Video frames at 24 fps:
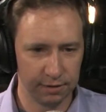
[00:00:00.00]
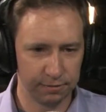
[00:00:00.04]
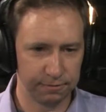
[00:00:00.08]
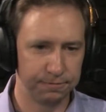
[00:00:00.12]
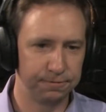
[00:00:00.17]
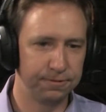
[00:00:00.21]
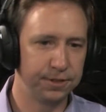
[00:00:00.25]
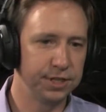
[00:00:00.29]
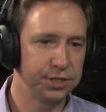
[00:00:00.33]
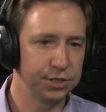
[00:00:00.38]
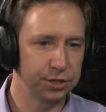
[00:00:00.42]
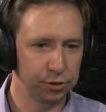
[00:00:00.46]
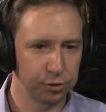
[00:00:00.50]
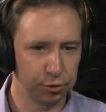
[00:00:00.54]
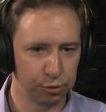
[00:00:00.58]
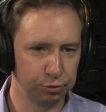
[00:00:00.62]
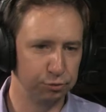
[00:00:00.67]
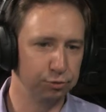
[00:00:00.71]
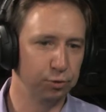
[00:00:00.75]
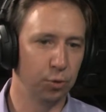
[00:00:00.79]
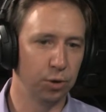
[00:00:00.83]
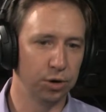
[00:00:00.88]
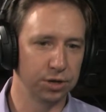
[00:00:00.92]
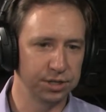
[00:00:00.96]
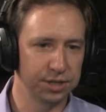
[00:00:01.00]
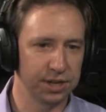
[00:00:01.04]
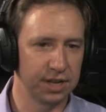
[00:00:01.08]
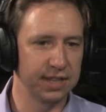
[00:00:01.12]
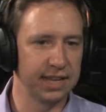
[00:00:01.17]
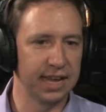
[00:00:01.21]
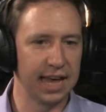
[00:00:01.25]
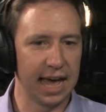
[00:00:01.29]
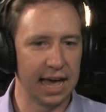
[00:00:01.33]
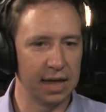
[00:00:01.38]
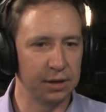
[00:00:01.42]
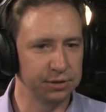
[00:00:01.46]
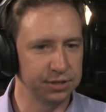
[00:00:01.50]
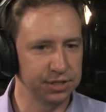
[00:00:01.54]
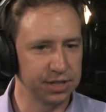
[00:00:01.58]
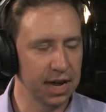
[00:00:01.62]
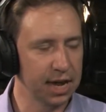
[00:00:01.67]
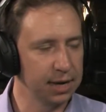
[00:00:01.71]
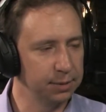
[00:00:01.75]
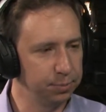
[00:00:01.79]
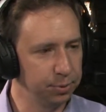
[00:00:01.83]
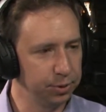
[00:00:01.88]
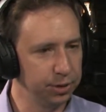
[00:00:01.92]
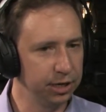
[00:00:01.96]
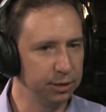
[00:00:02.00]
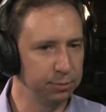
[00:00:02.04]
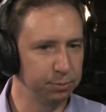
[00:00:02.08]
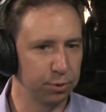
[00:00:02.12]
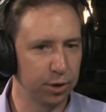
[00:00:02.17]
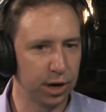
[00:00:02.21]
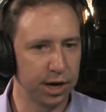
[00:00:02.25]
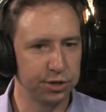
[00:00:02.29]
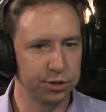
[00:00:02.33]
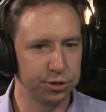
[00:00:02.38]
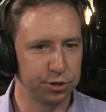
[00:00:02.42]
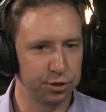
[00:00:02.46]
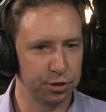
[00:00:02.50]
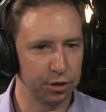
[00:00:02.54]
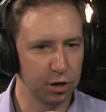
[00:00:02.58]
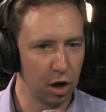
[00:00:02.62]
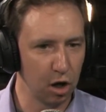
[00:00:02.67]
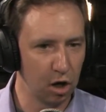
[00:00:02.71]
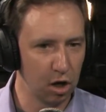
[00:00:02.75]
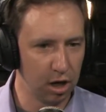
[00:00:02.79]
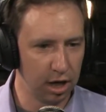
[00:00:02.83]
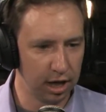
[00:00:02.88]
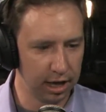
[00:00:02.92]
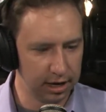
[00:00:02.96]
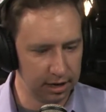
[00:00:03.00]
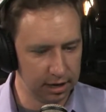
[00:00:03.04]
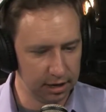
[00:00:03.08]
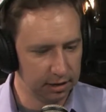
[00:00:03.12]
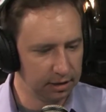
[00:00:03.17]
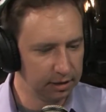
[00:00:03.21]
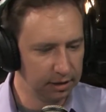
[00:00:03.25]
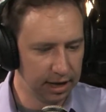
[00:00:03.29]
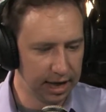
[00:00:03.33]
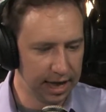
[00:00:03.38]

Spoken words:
physical force on the outside putting pressure on